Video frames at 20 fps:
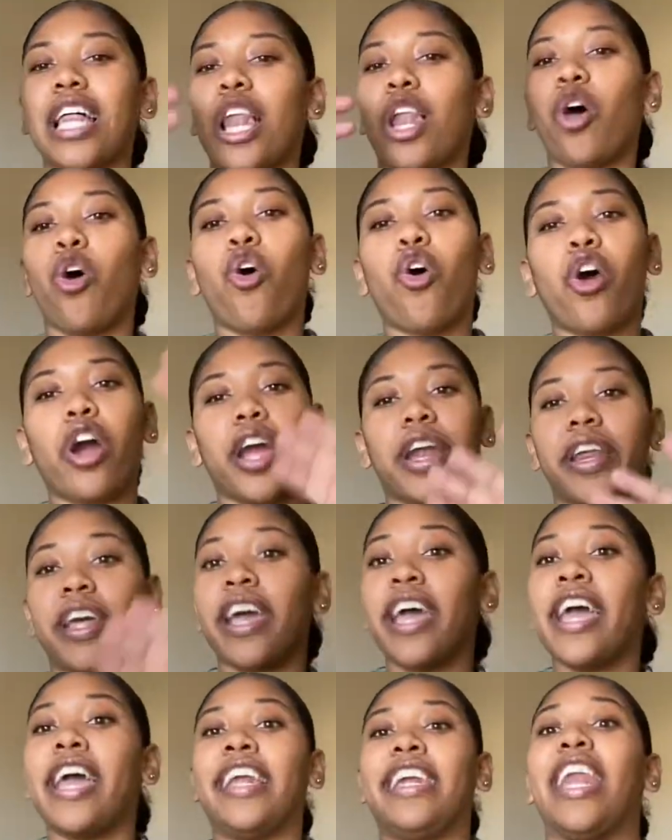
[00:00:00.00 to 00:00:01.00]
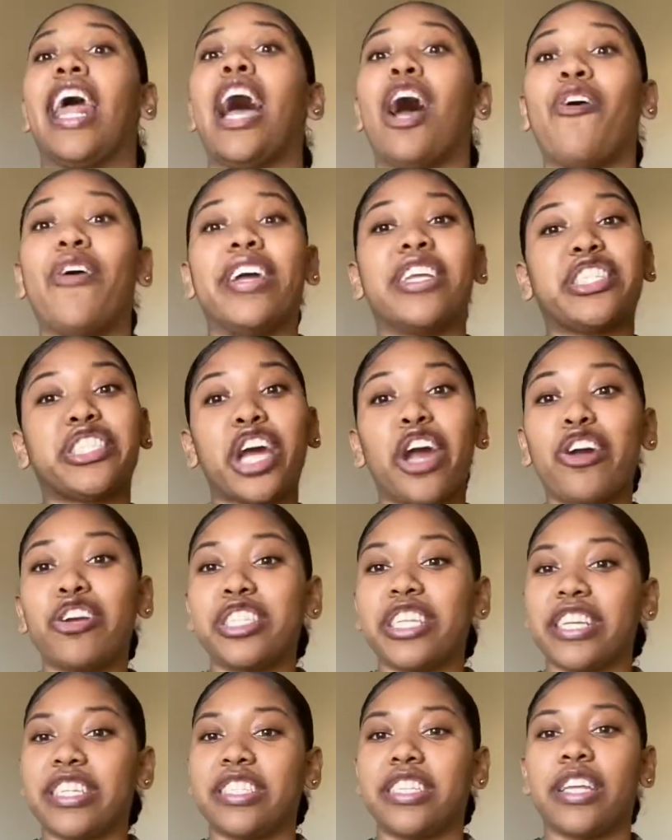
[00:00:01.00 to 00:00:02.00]
Lord. Now, in church
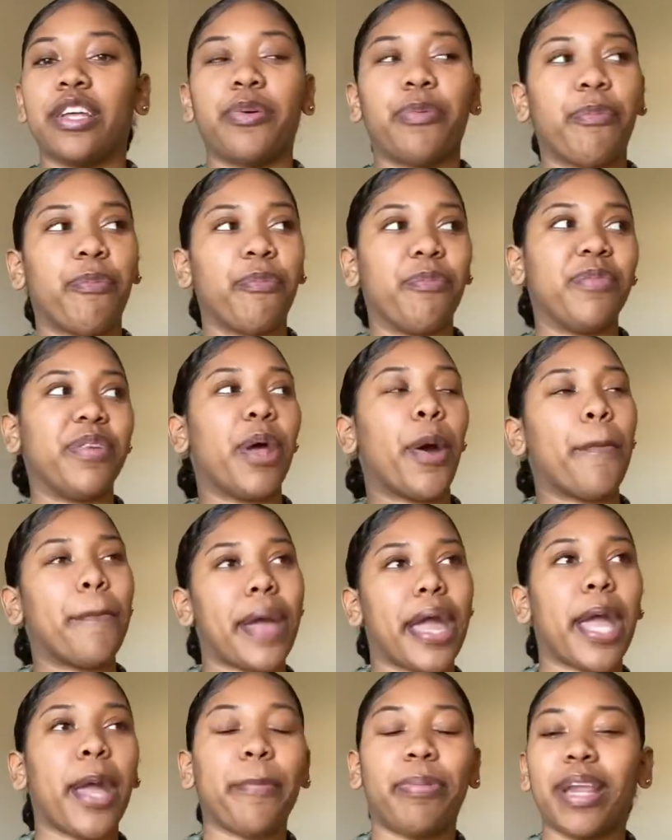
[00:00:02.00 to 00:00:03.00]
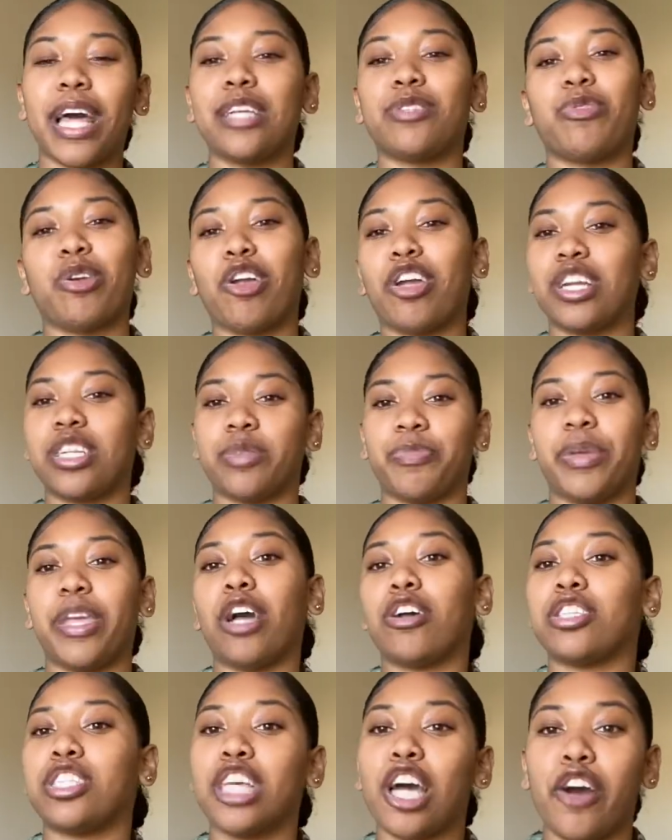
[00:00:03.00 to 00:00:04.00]
is the, the main place where you can just be
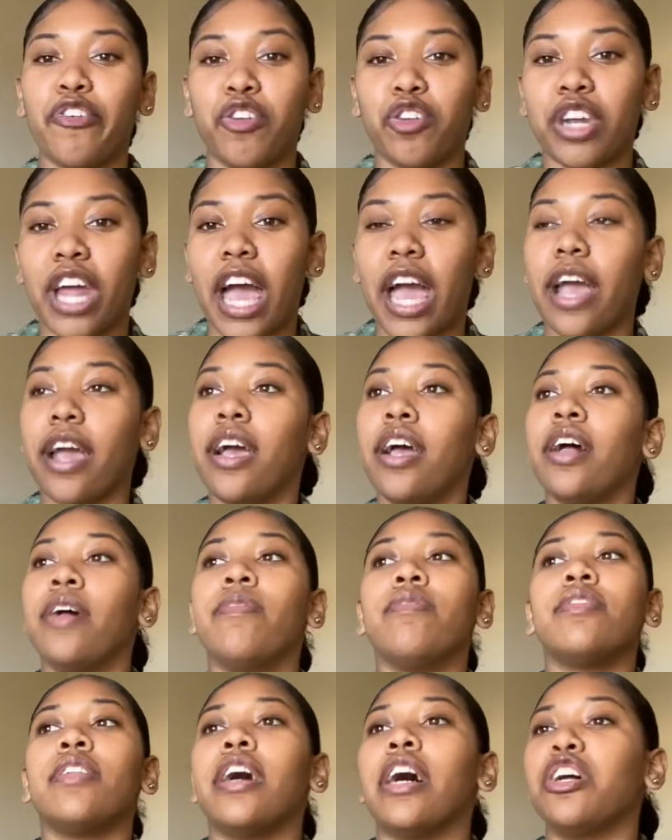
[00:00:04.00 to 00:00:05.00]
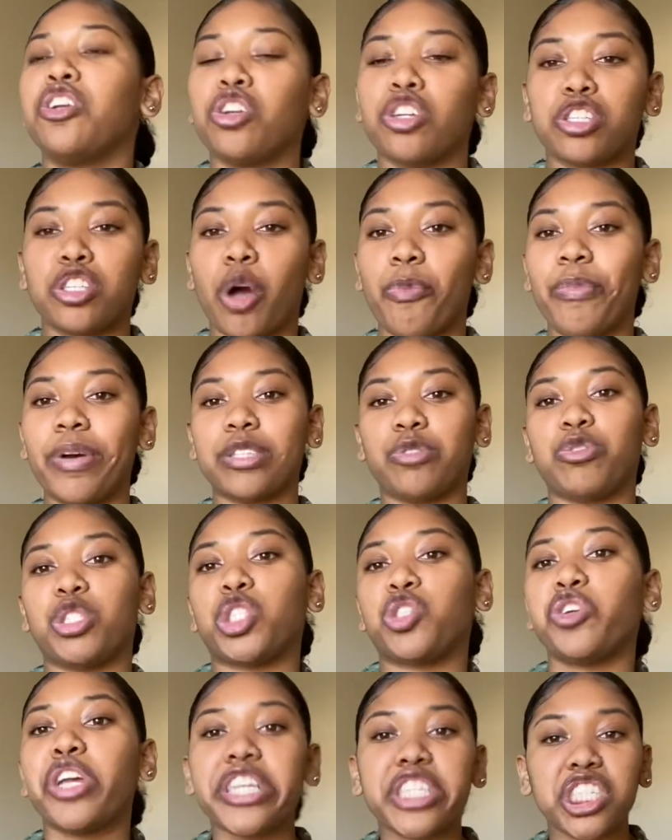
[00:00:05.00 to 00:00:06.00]
yourself. You're not under so much
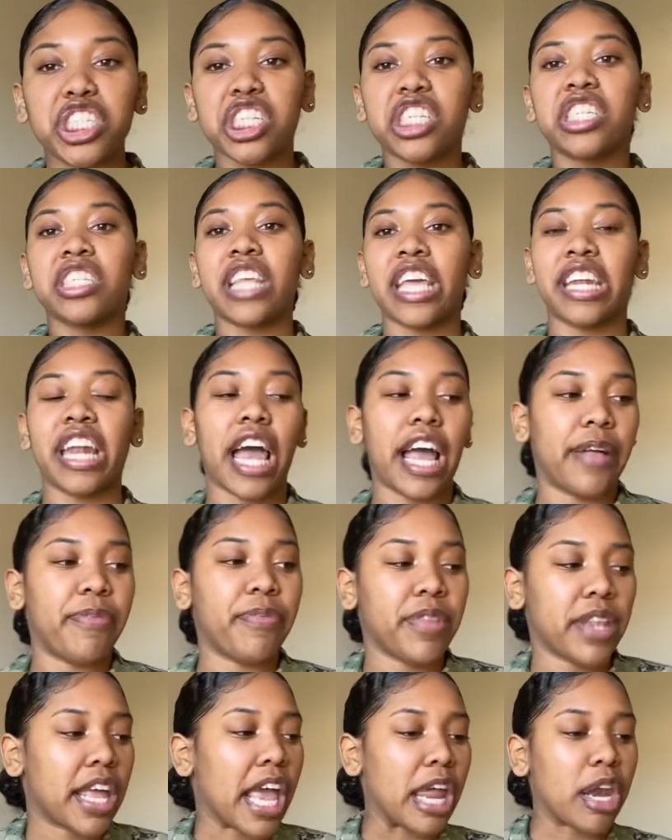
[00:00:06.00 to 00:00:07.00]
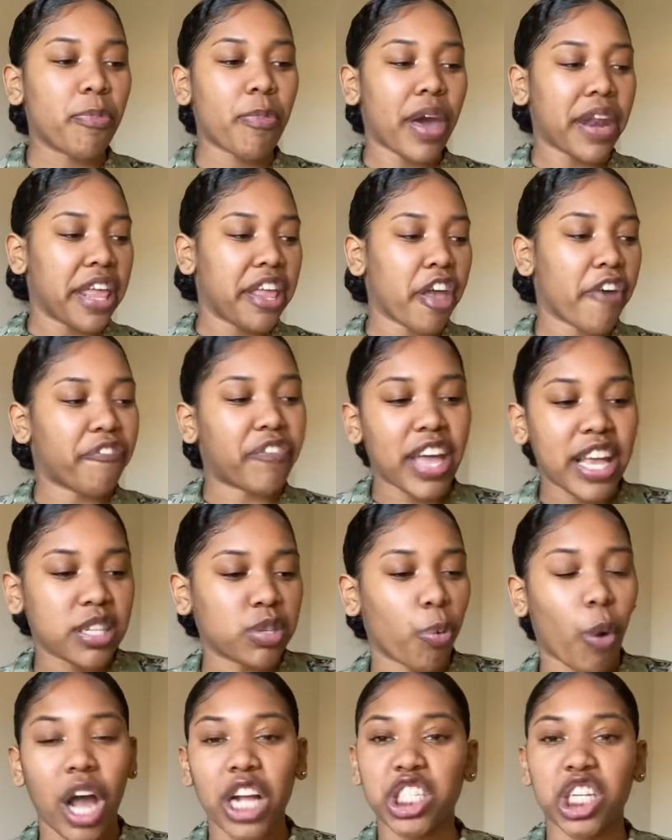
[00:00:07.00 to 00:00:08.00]
restrictions. They not anybody in your face
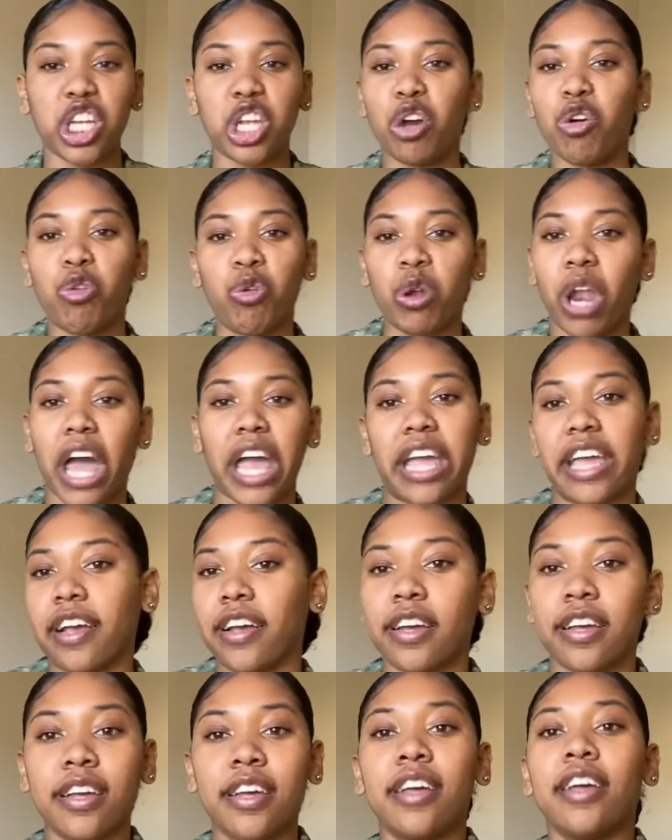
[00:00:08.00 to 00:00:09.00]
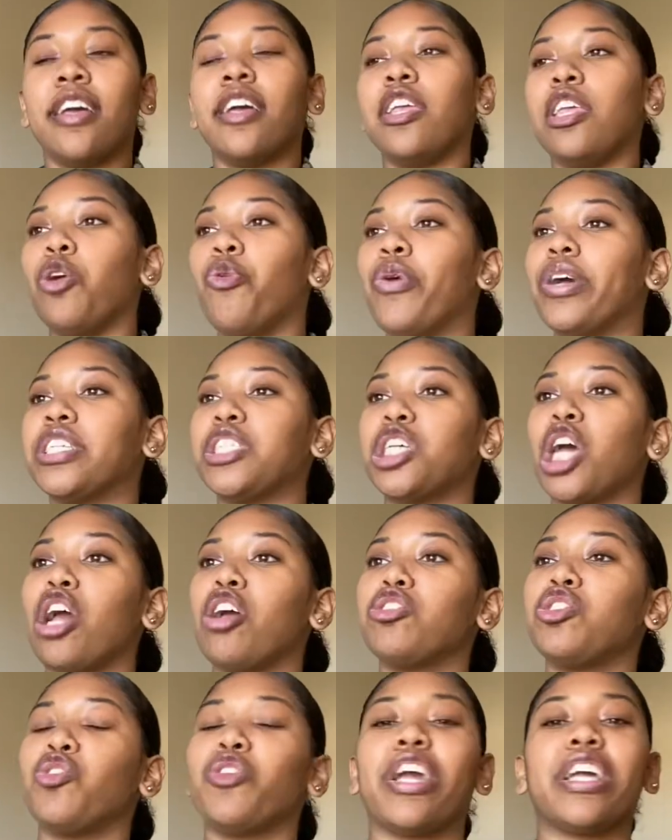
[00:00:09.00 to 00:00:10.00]
watching you. Like, you in
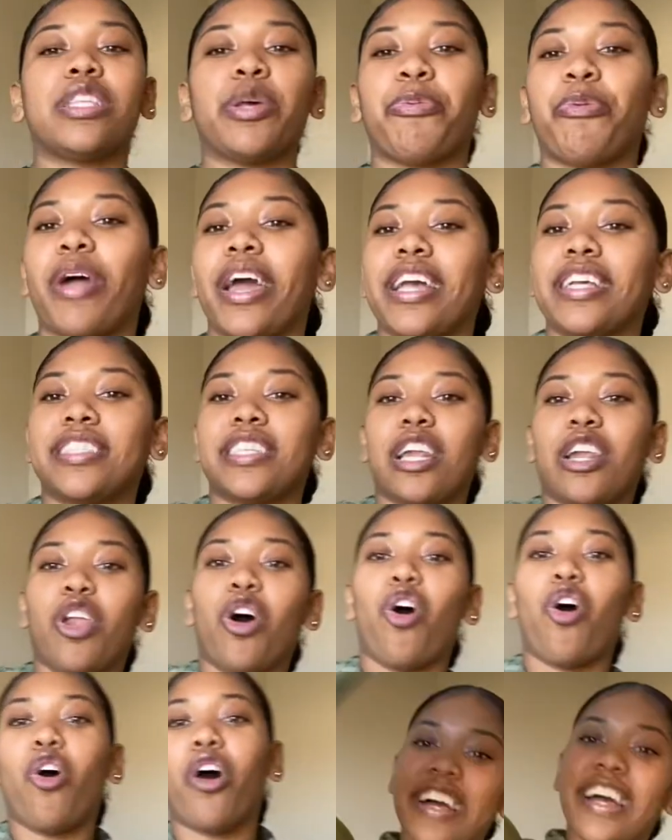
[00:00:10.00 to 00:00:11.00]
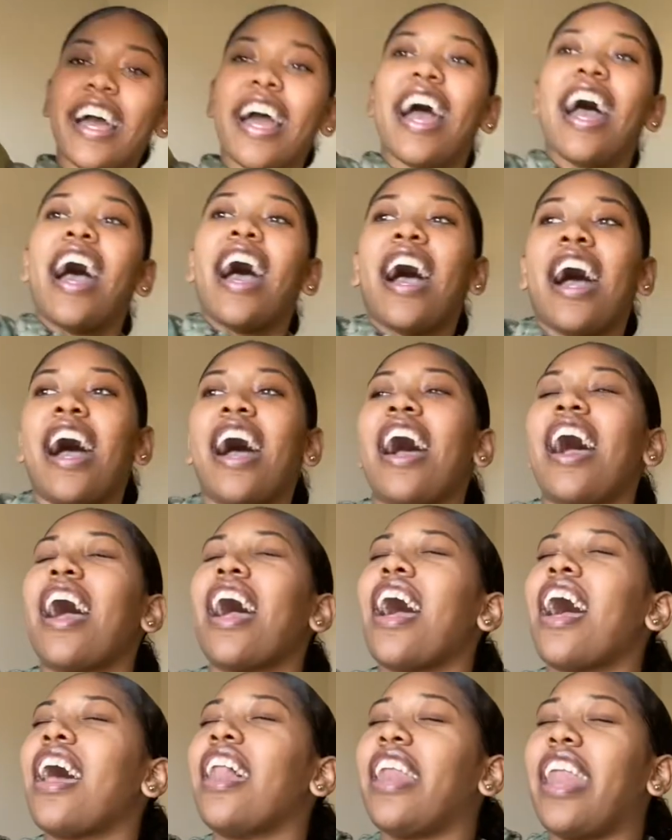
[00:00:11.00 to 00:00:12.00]
church, you get to praise the Lord.
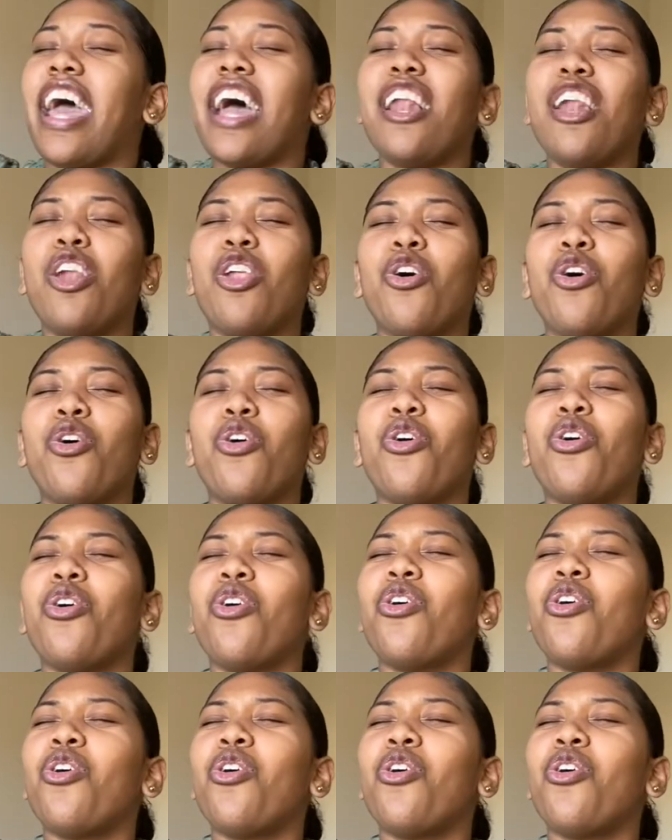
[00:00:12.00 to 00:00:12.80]
Hallelujah.